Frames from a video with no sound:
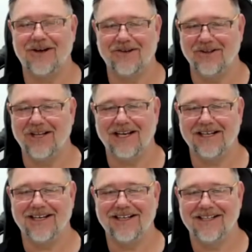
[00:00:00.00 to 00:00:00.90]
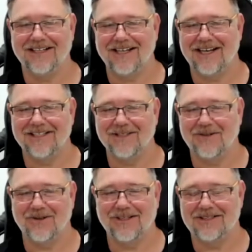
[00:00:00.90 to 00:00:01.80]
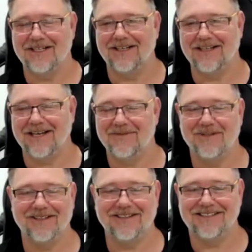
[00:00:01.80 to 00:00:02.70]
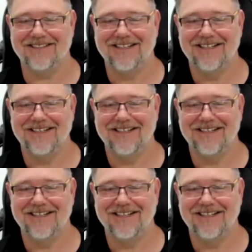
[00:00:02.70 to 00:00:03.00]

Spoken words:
told later that they had to call a second ambulance.